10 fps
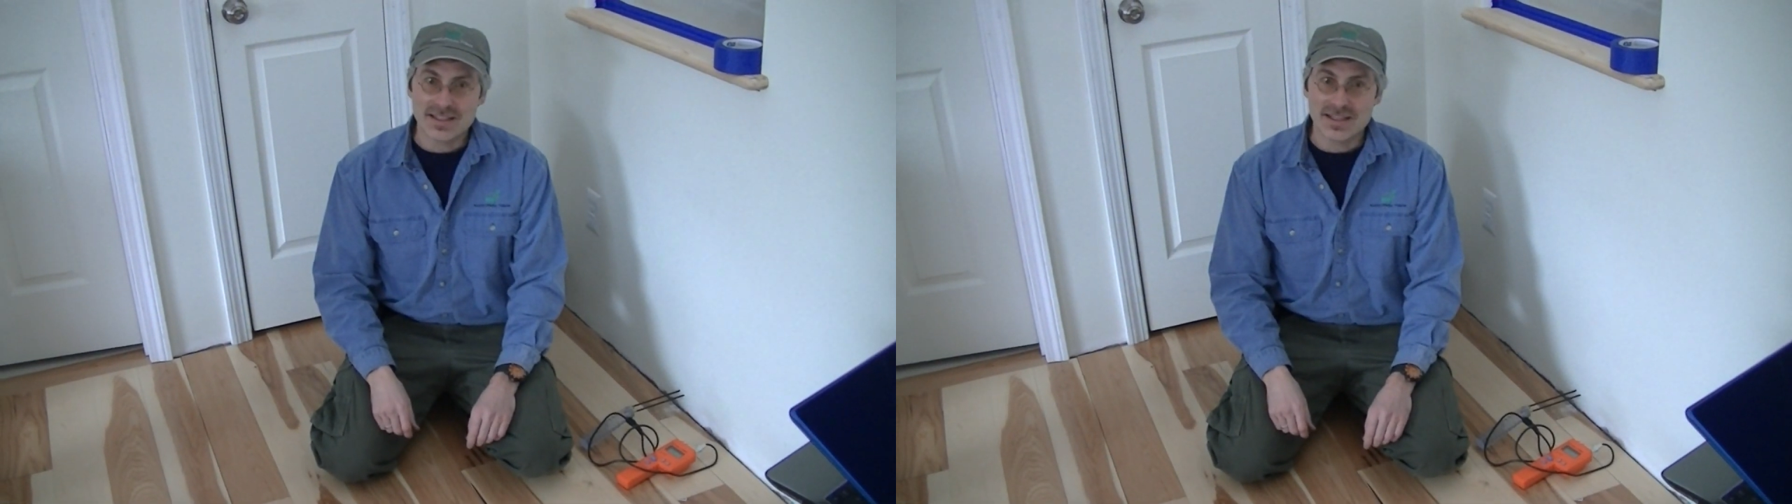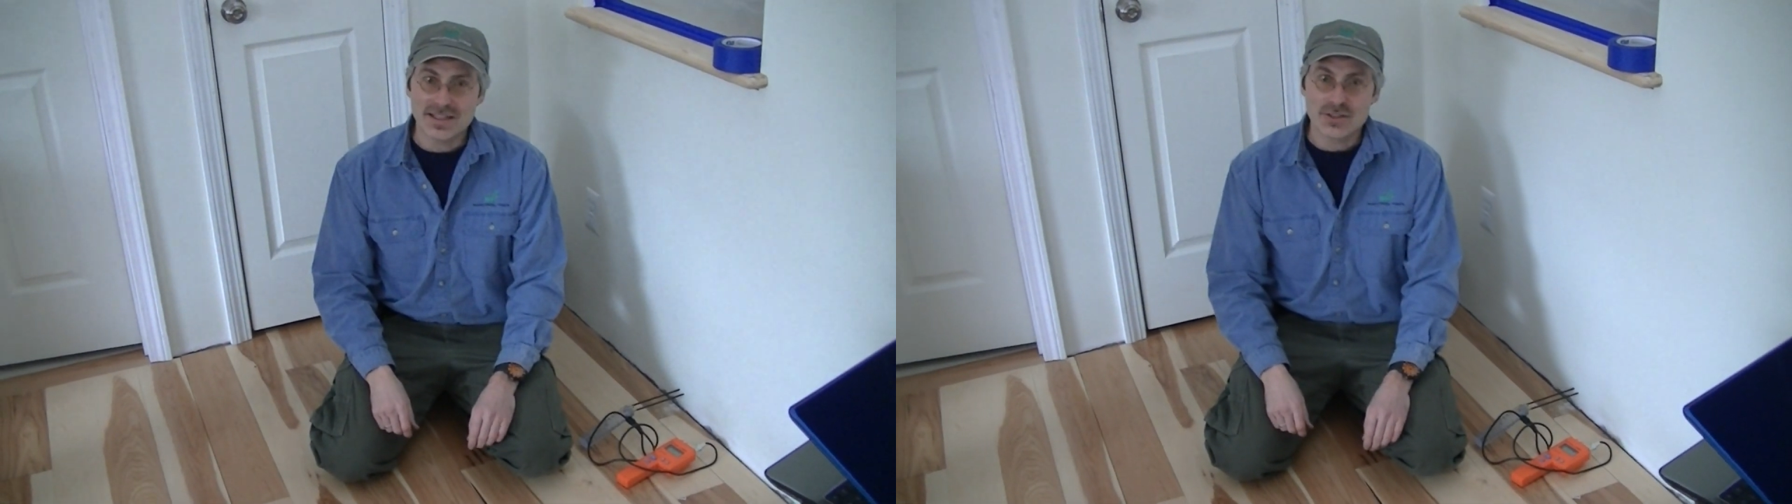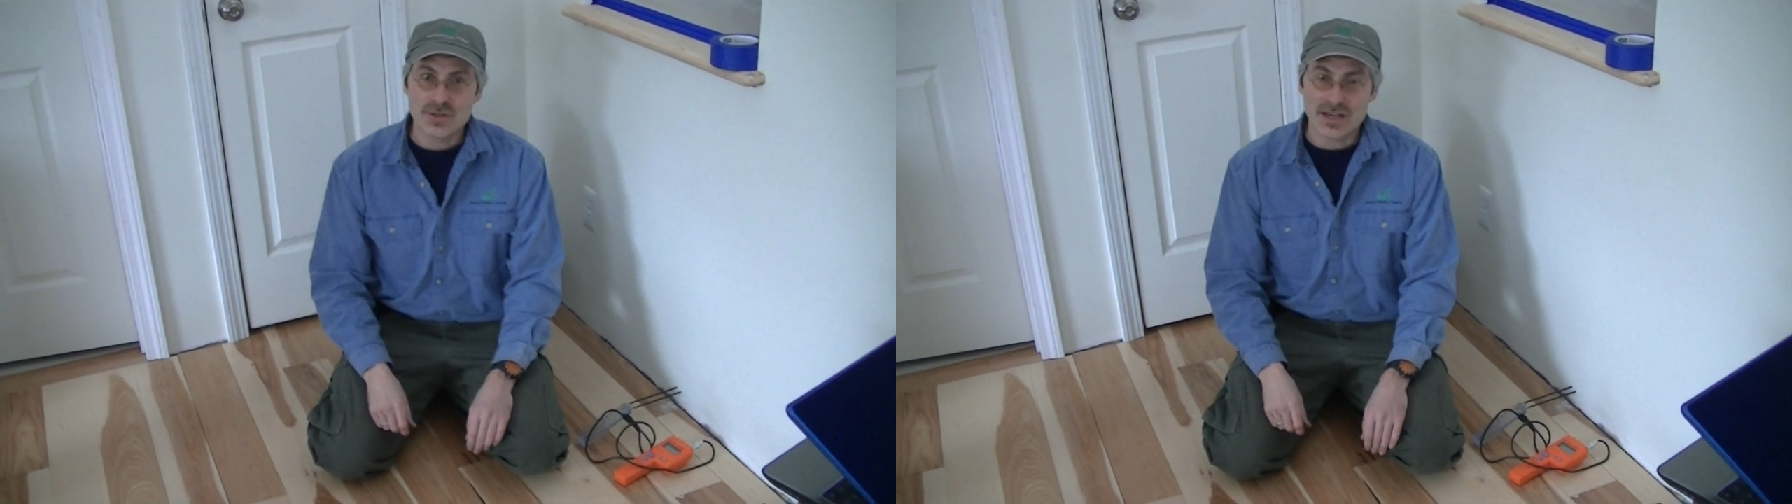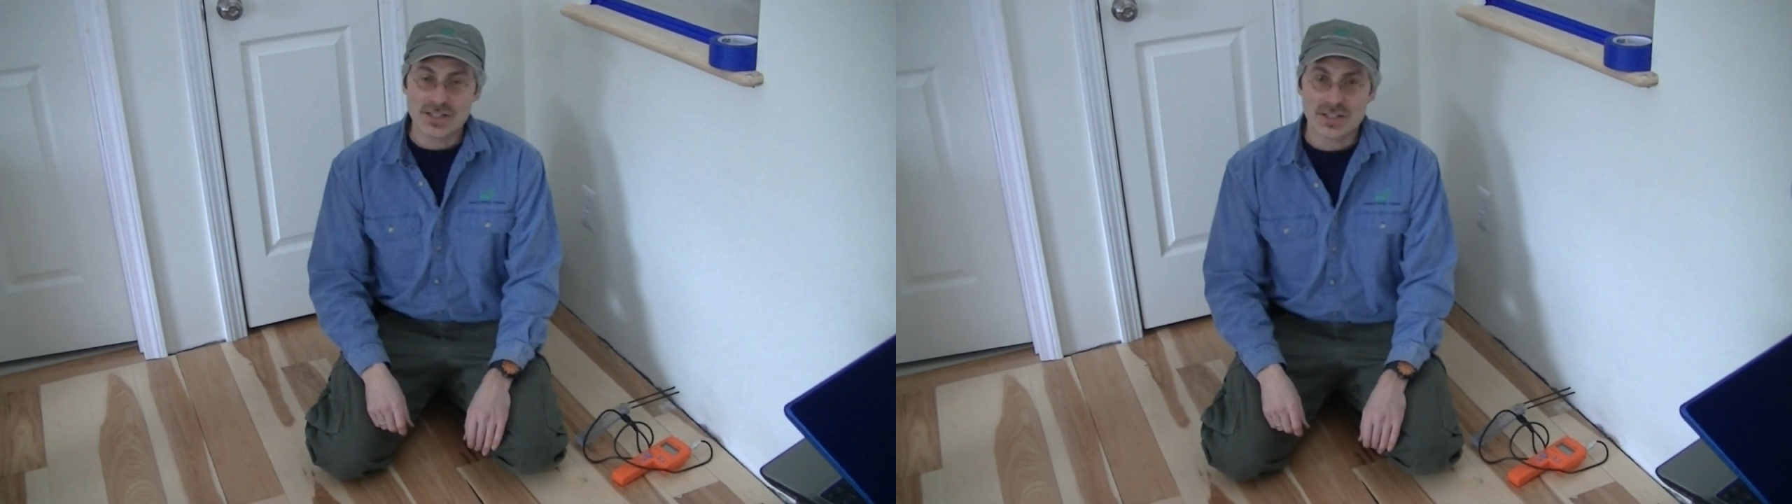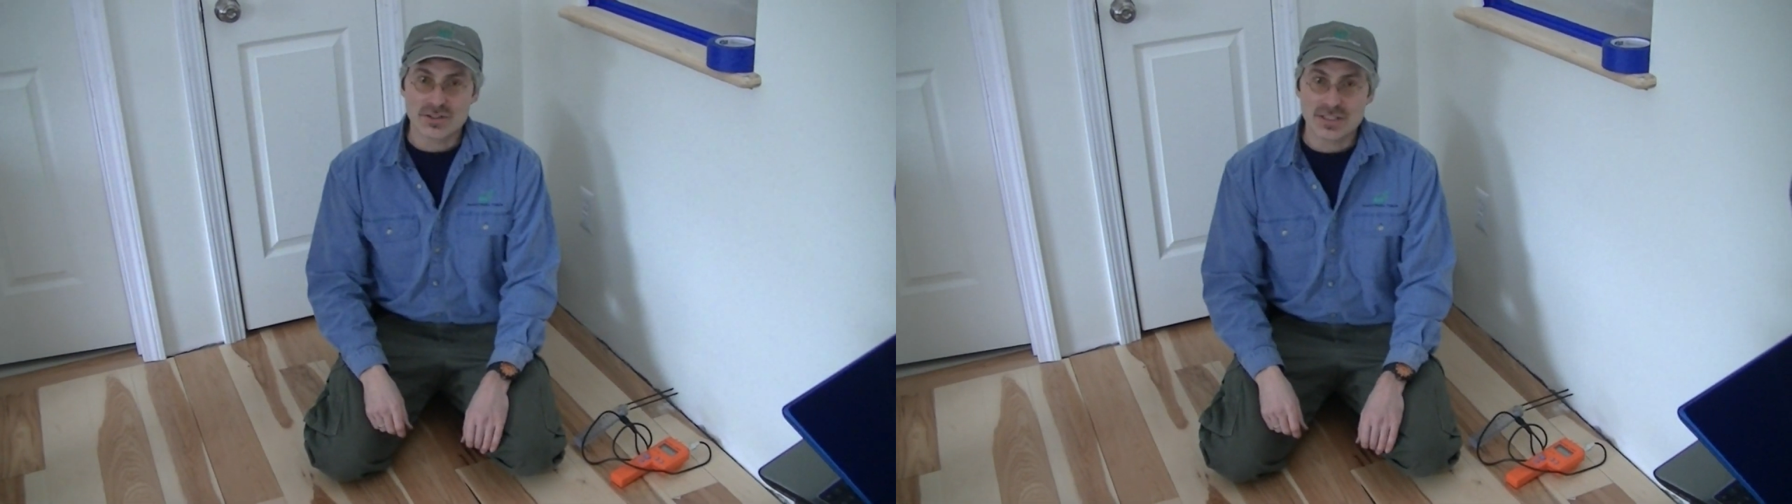uh,
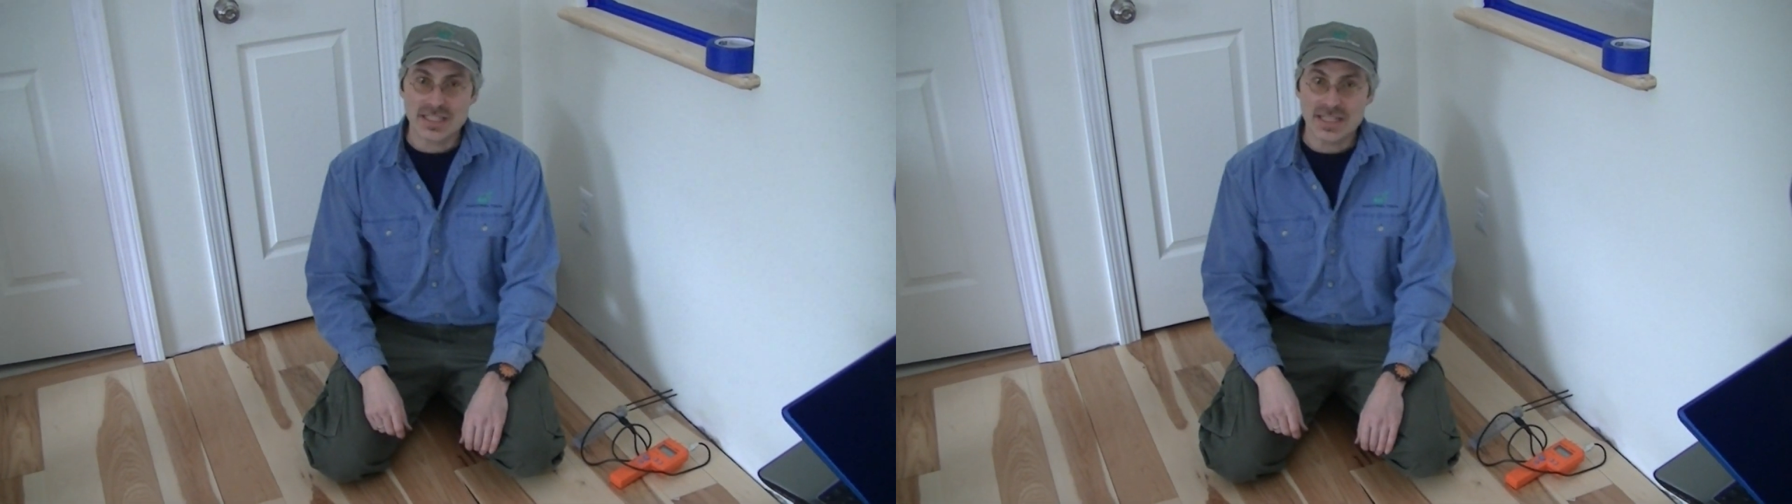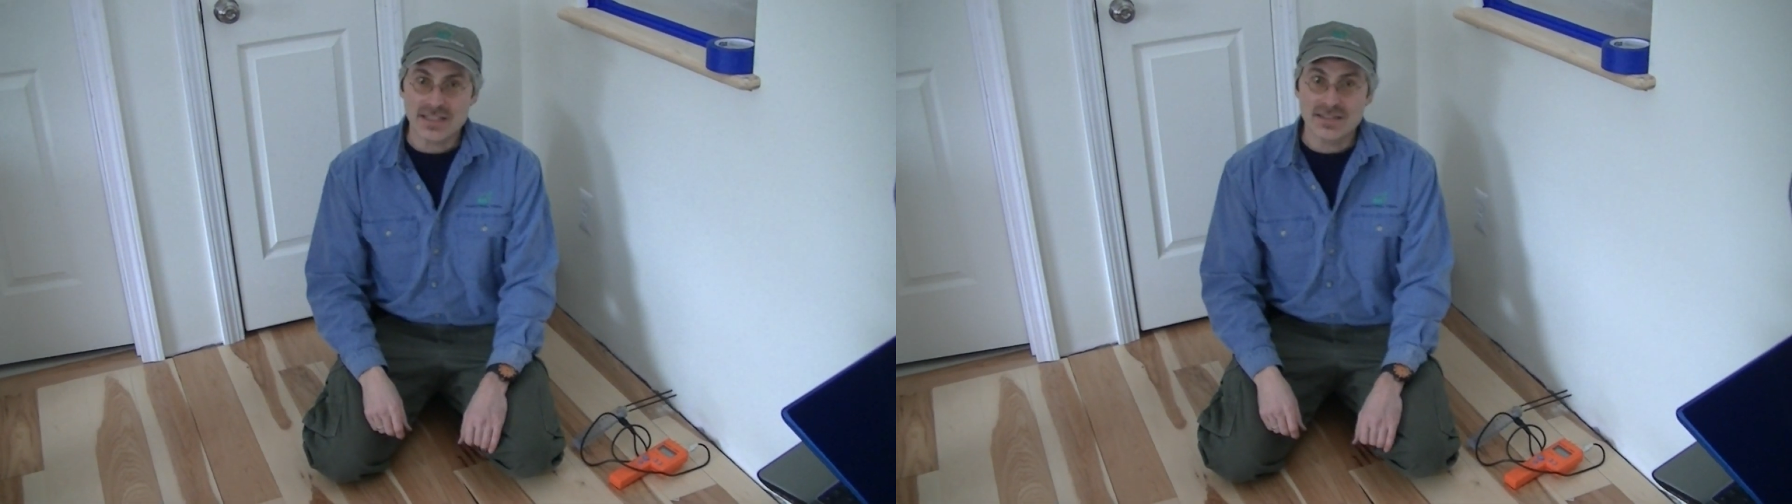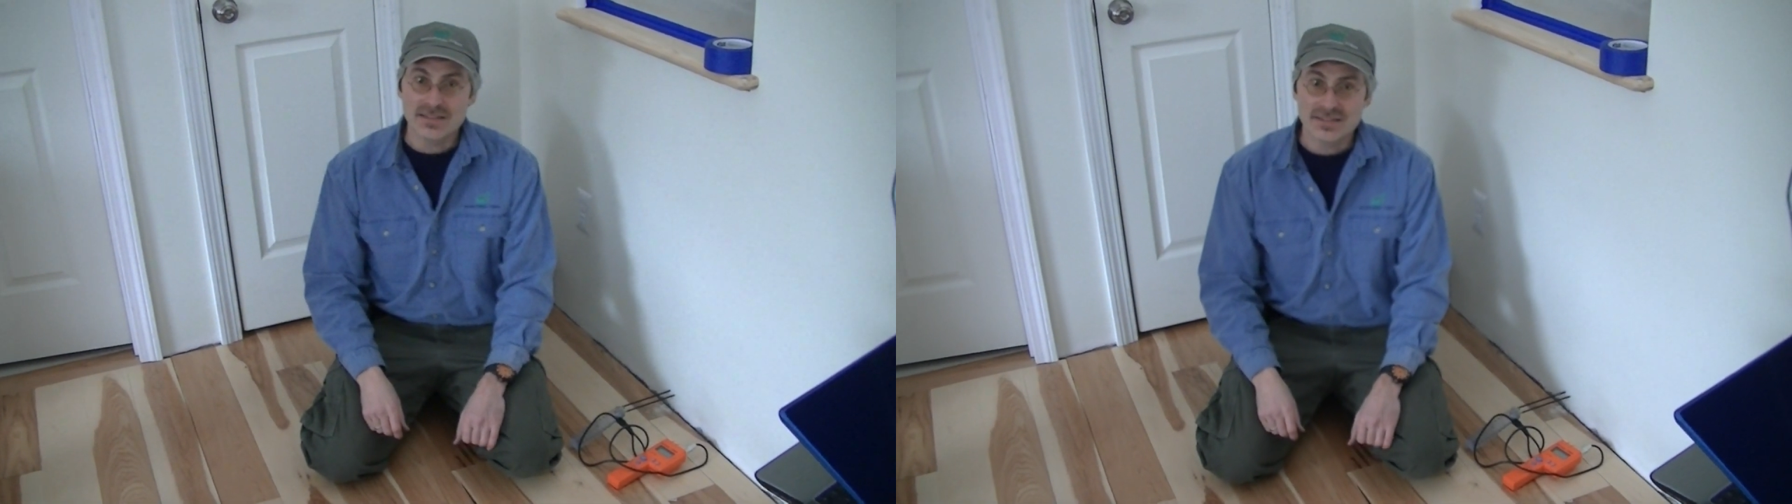2013,